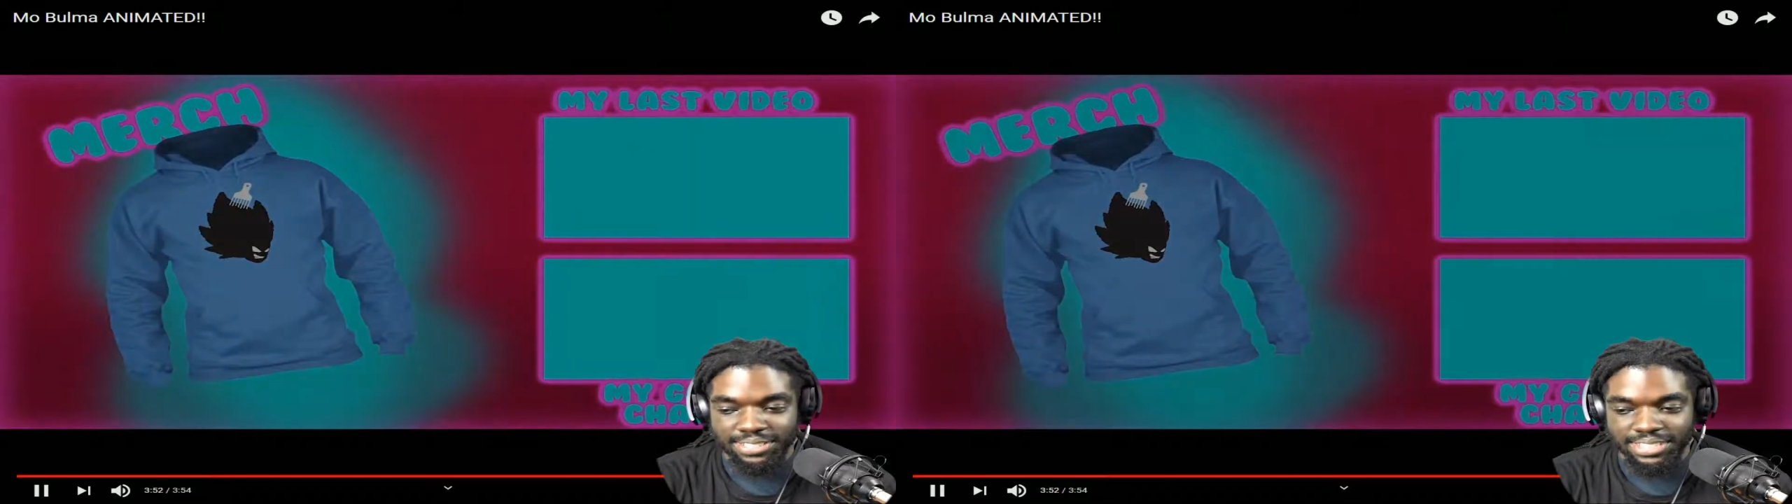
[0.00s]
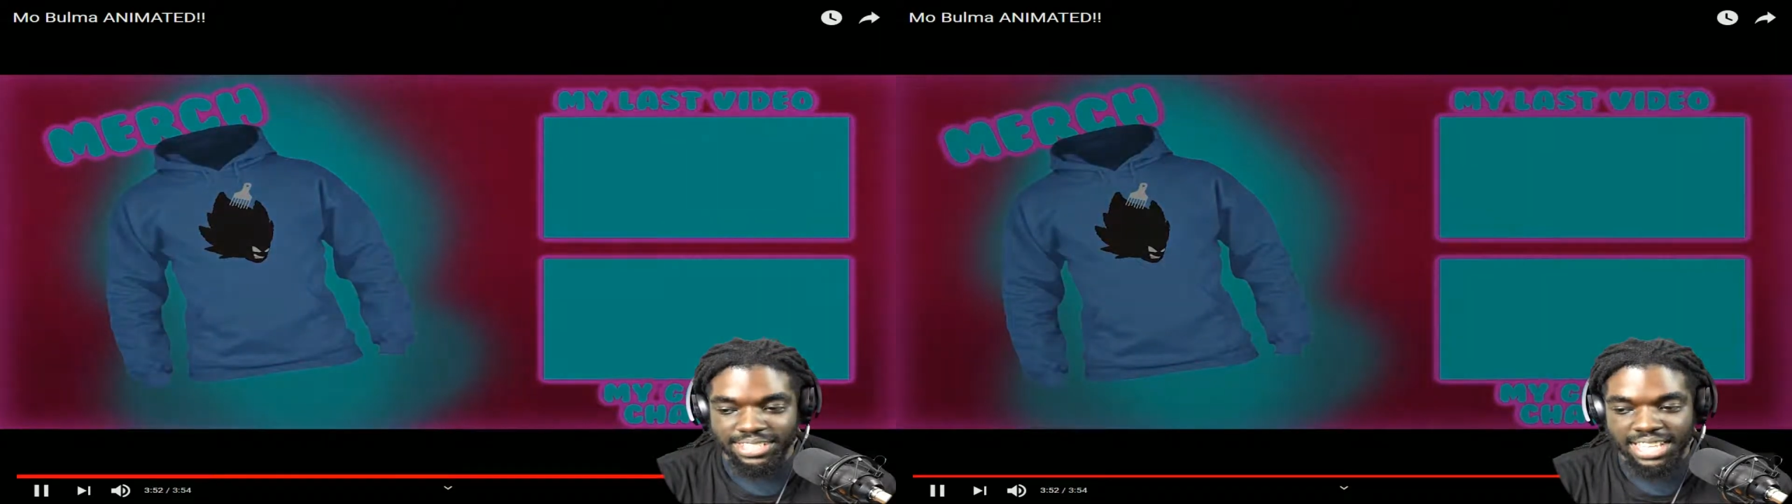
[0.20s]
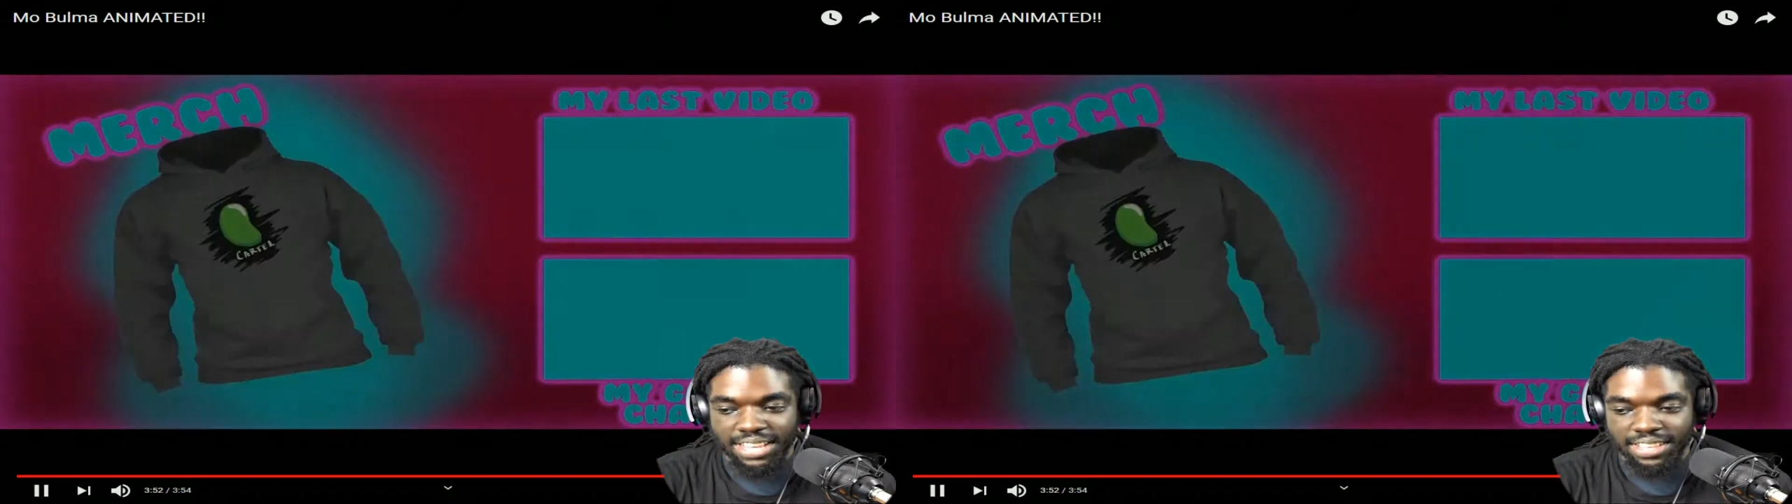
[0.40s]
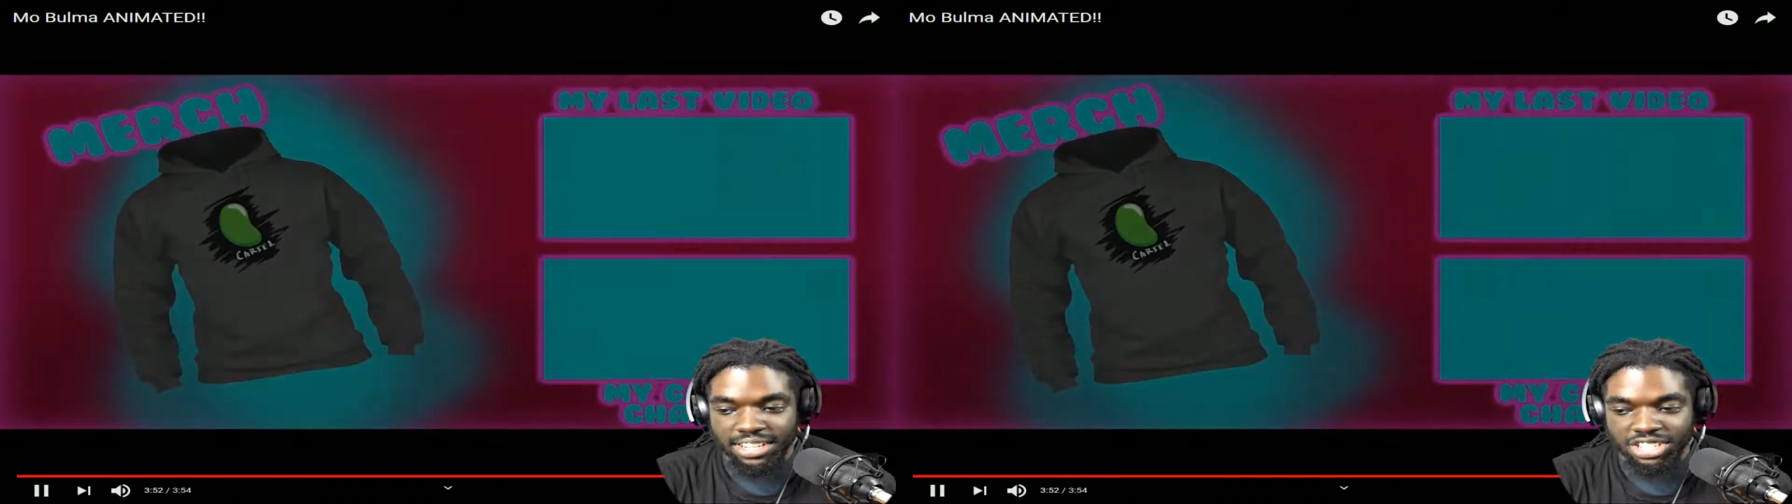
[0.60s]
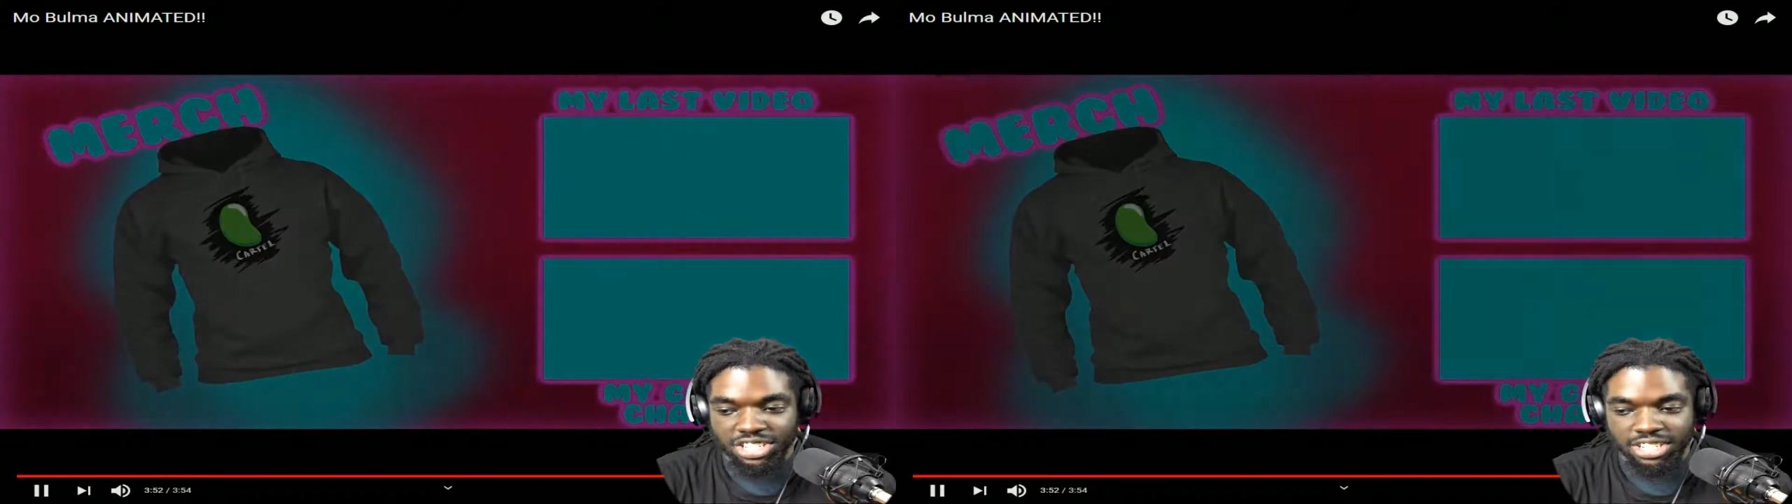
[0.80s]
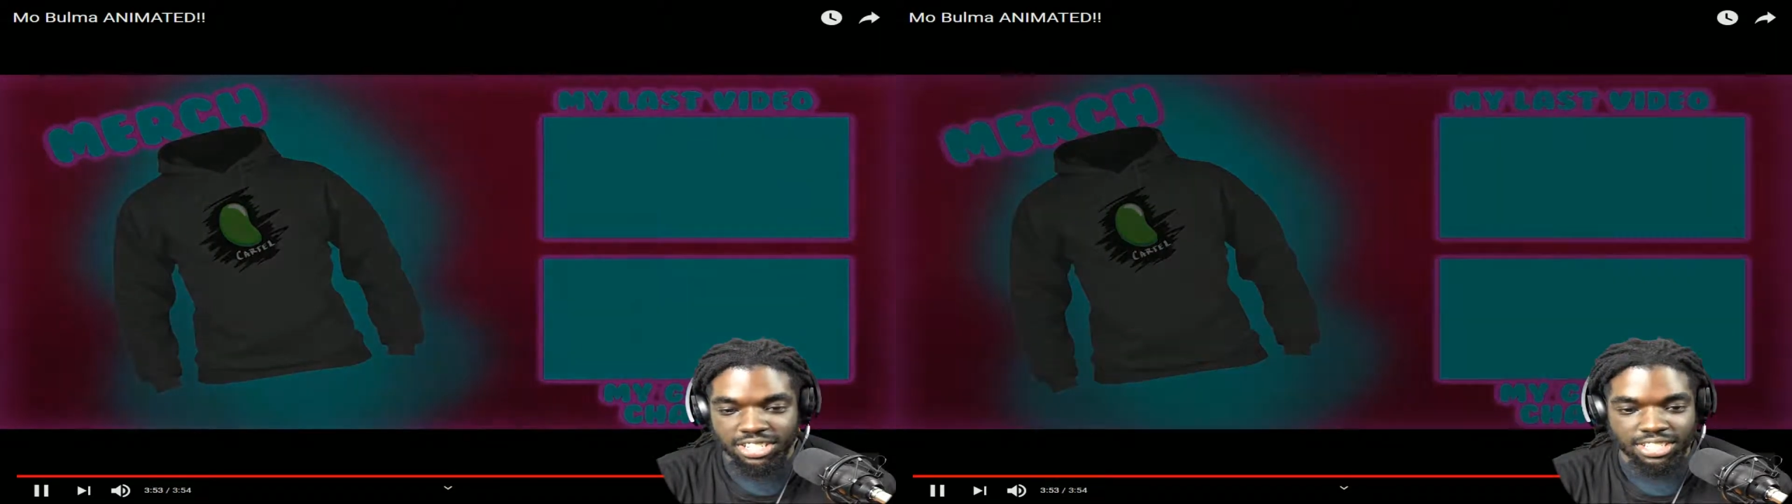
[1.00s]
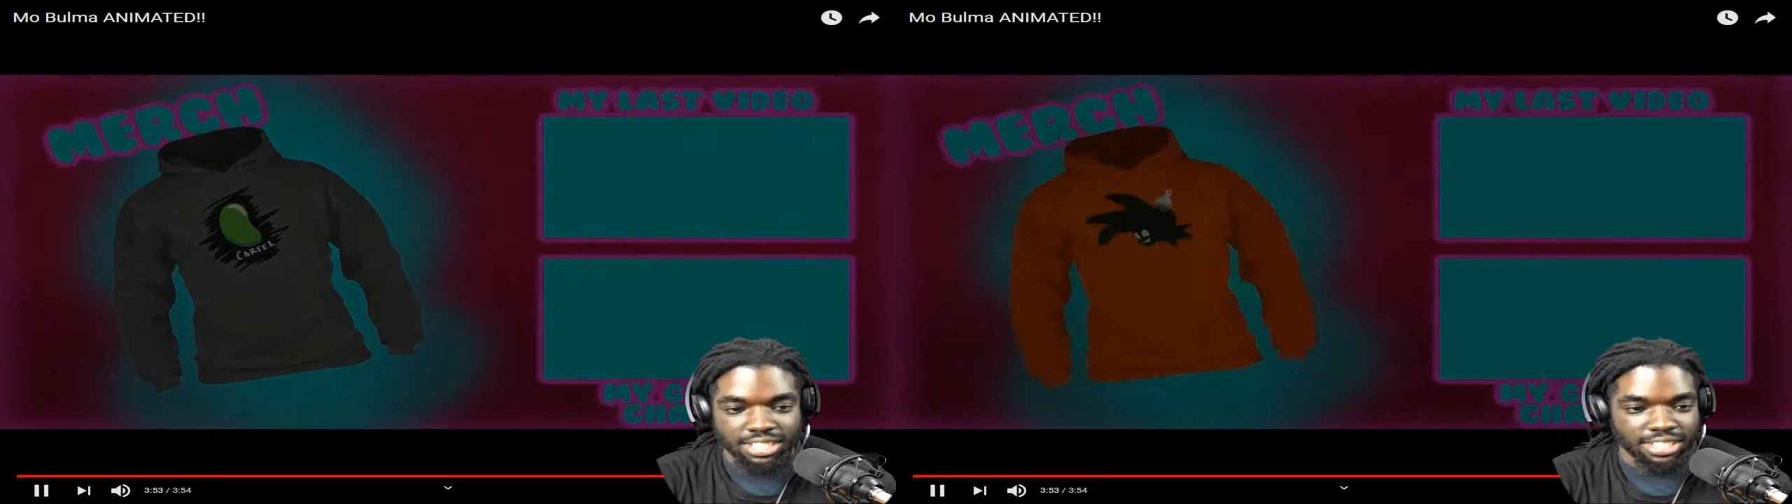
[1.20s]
one. Does he have that in the shirt?